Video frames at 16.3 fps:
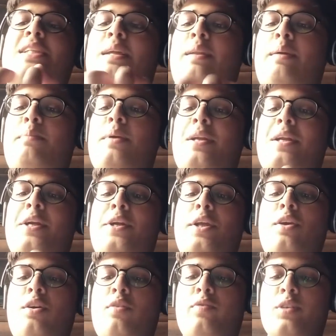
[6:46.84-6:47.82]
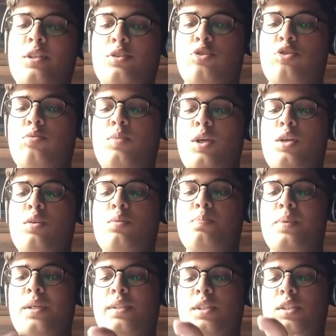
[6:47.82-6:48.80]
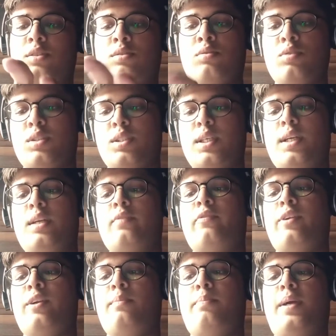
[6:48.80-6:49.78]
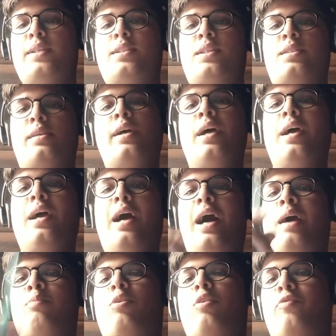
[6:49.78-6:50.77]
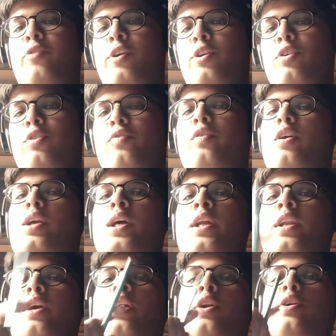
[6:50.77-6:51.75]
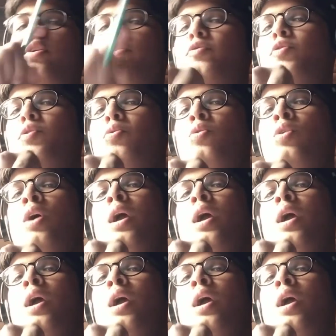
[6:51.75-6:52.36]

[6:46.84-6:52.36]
and ability of consumer to purchase goods at different prices. I am offering you for 10, and if you